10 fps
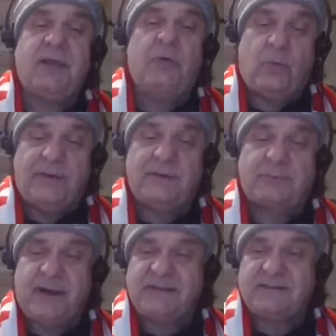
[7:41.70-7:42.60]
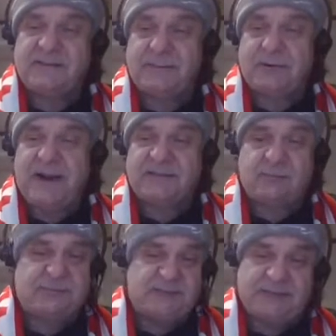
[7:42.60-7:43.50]
when the price is
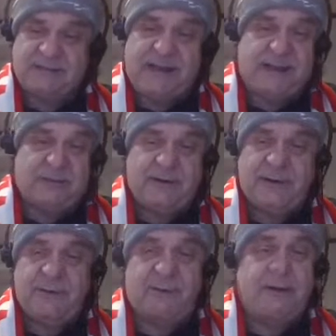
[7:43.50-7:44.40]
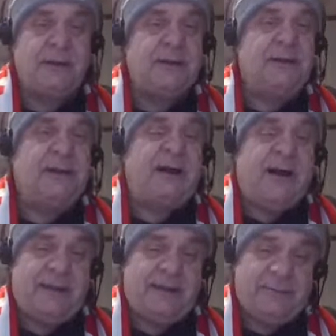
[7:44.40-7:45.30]
depressed, which is exactly what I'm doing,
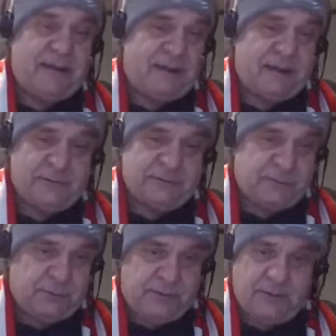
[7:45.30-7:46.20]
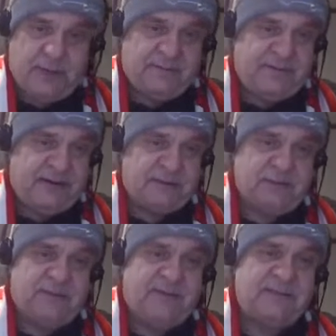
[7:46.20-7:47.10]
and many others are doing, not
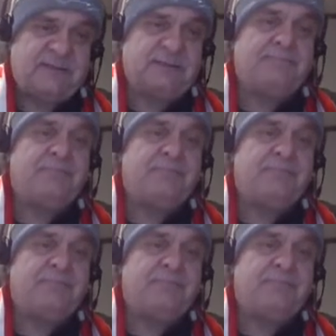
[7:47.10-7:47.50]
financial advice,